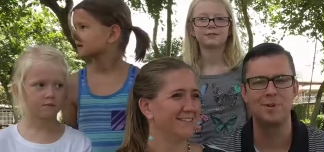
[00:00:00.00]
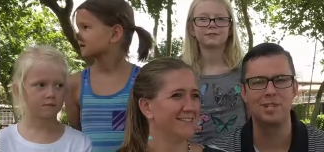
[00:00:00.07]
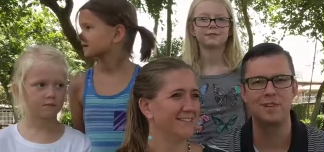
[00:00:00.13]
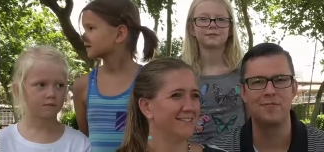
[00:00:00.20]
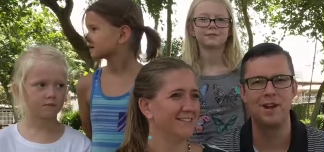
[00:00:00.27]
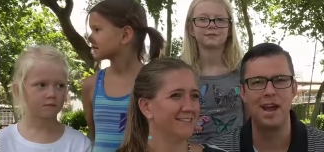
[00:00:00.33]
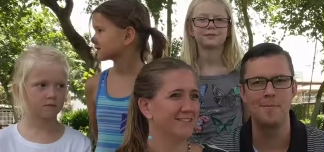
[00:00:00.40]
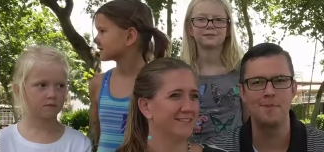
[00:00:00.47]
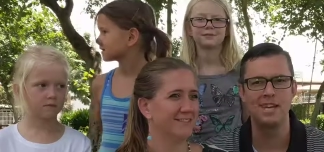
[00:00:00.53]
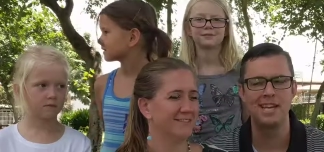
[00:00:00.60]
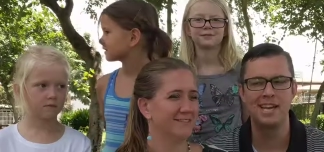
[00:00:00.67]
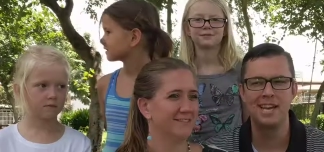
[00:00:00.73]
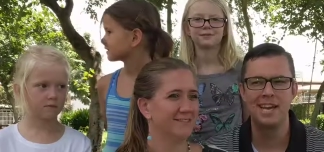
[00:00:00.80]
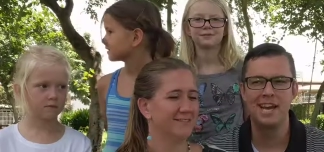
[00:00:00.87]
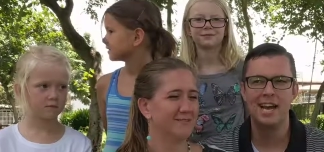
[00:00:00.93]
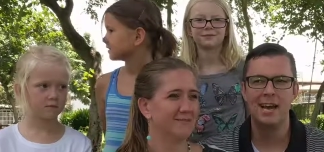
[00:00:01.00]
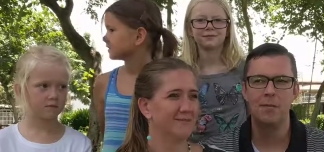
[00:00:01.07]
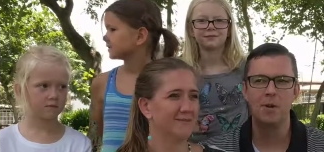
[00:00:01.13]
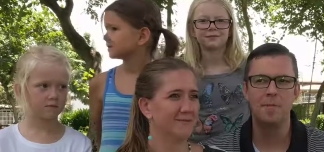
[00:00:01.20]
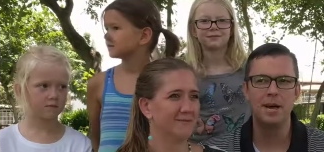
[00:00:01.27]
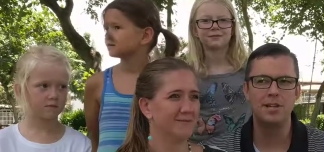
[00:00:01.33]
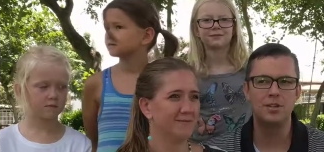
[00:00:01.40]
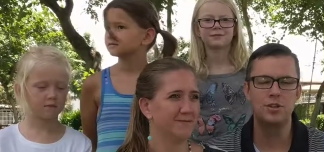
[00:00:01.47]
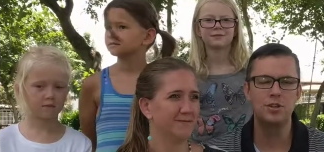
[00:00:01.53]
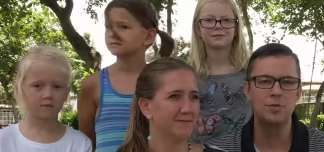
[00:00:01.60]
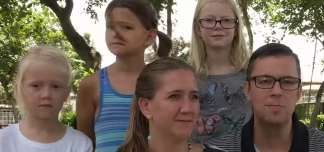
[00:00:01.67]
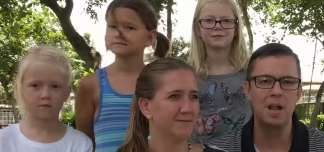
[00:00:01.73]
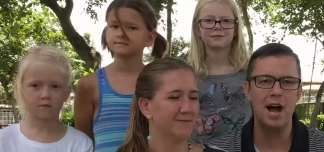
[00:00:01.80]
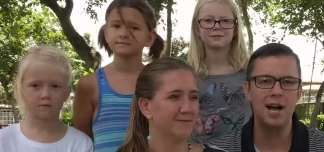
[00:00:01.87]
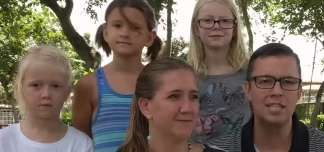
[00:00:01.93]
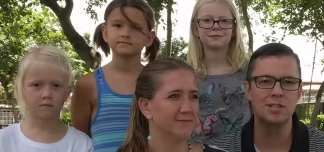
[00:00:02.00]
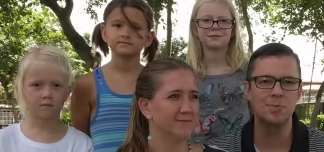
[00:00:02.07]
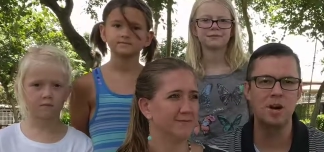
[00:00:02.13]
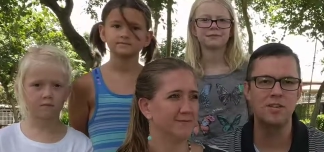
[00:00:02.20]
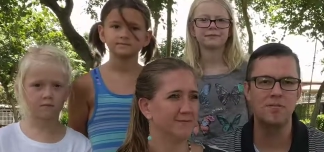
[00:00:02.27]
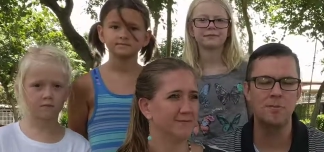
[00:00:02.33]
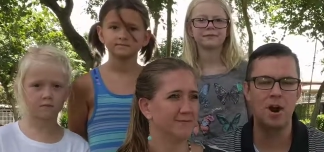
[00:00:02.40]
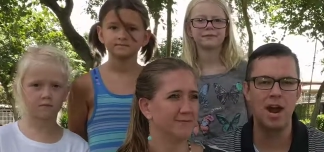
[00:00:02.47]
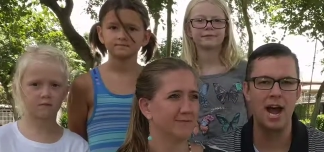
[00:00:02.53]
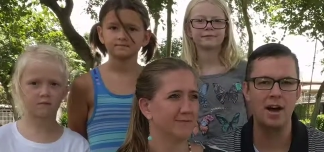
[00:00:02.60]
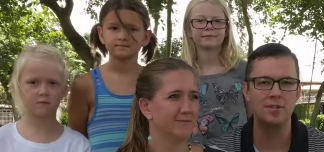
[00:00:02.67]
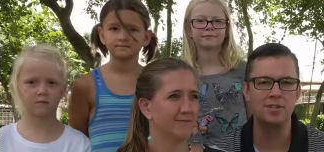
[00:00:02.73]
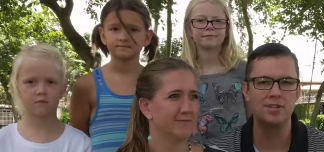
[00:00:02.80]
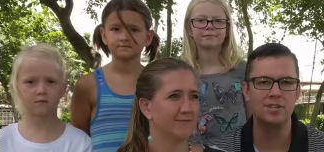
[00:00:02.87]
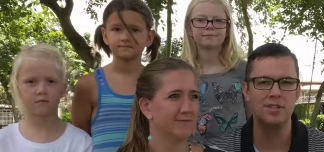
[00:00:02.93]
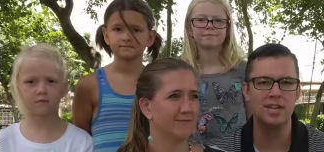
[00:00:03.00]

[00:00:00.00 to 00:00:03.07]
Speaker 1: and bring the family. We're about two blocks away from our house.